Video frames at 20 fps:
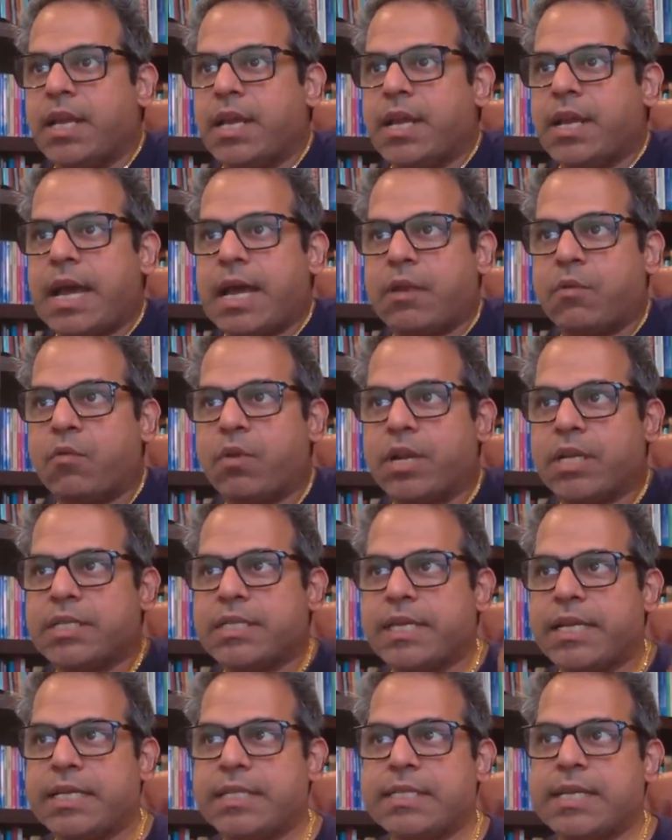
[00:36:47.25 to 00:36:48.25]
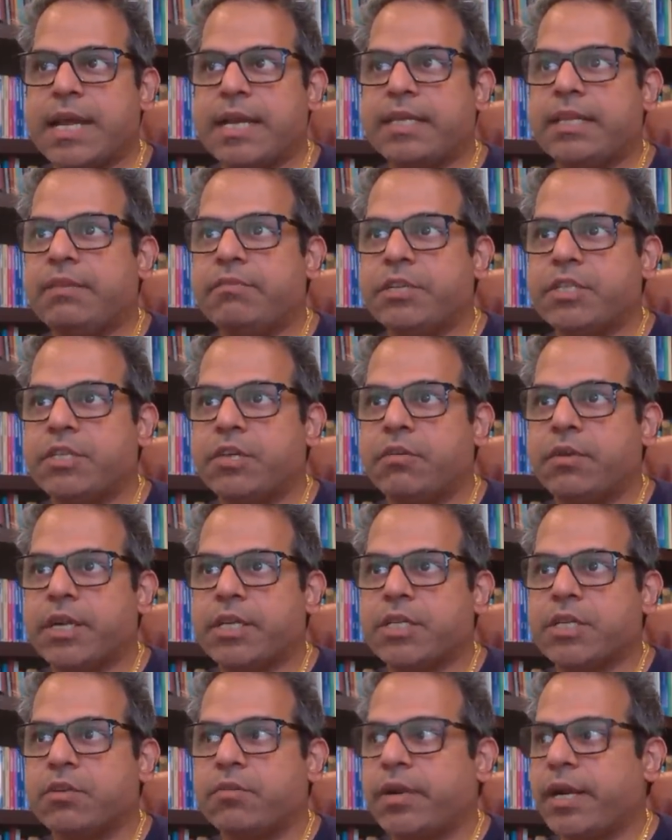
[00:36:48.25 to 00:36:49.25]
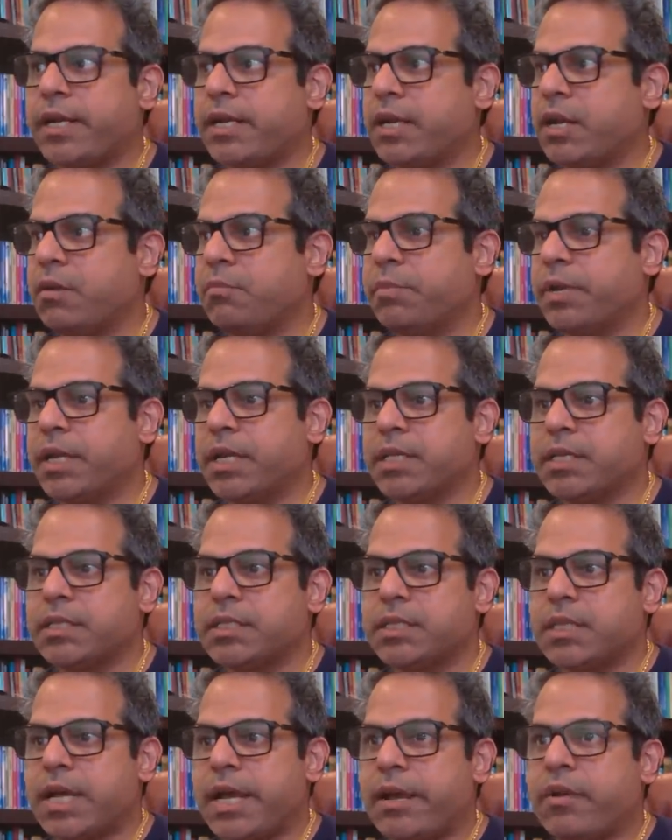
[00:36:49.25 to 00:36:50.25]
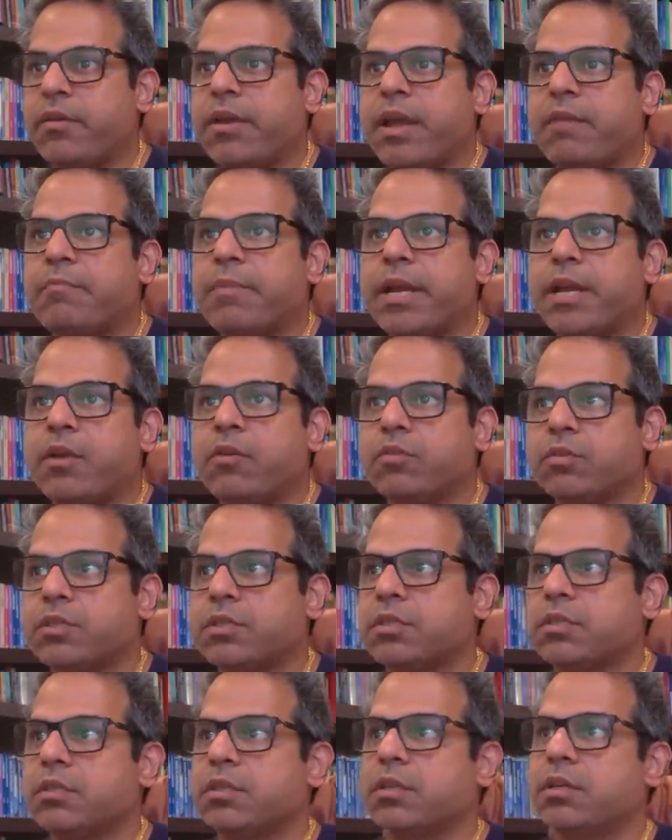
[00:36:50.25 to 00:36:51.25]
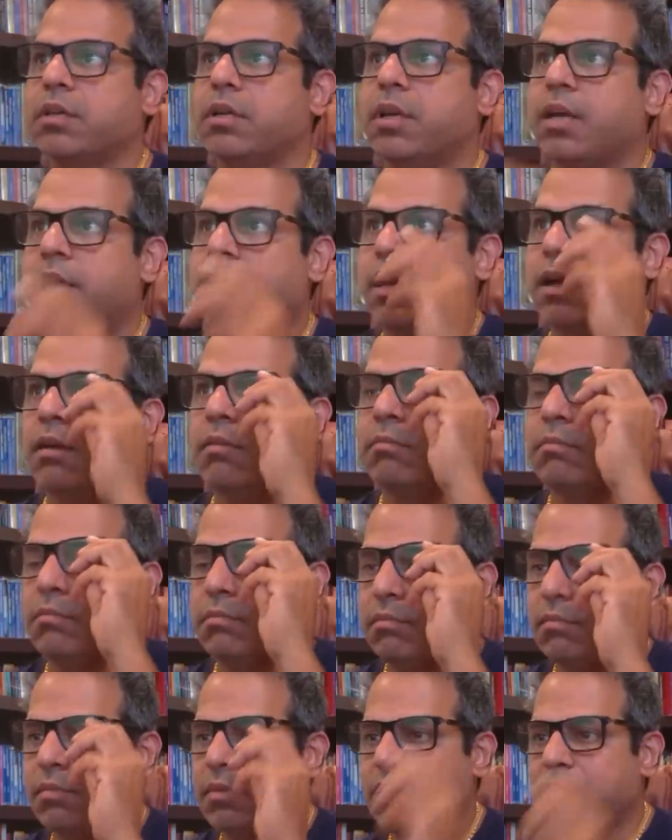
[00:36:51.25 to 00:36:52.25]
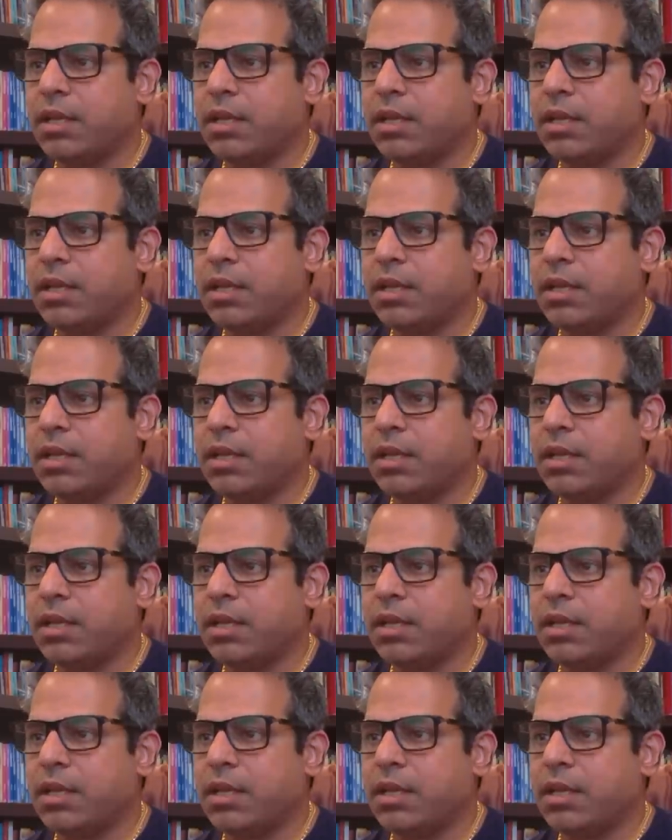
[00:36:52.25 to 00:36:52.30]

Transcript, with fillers: And I don't want to say exactly which direction right now because I don't have my notes. Um,